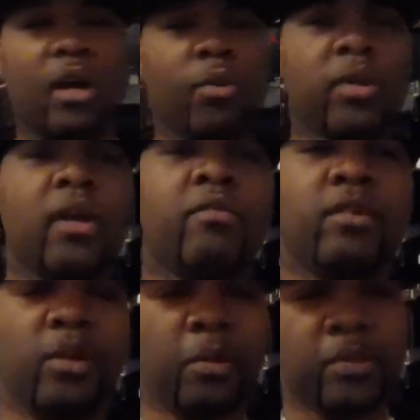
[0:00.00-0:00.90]
Or whatever,
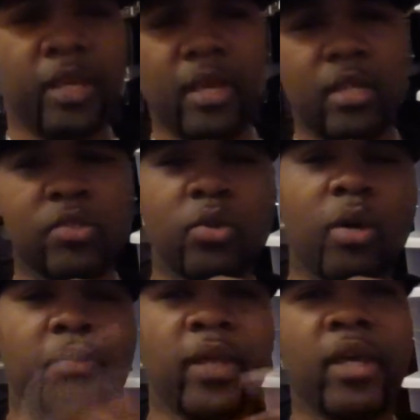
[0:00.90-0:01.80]
you know what I'm saying? So
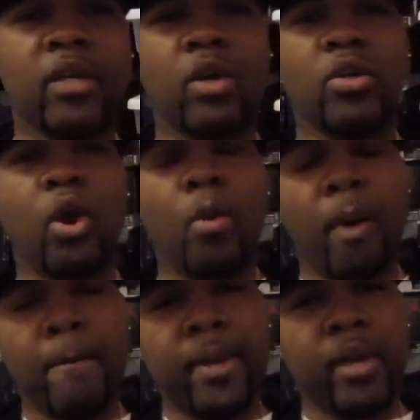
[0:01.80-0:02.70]
I'm like, yo,
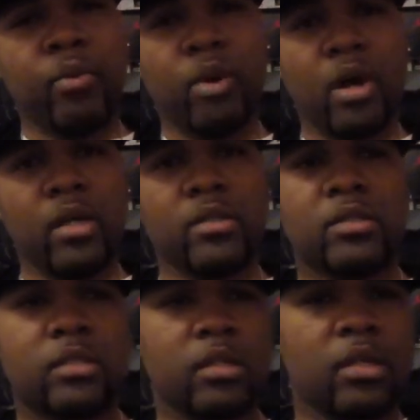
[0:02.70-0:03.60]
my band
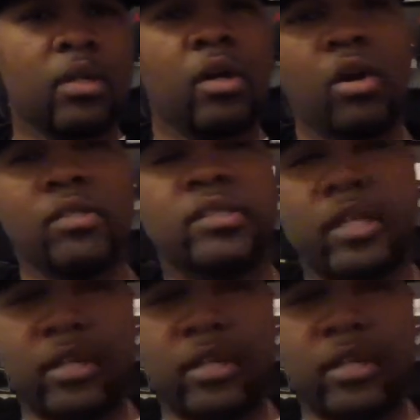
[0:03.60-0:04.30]
ones are 10.5.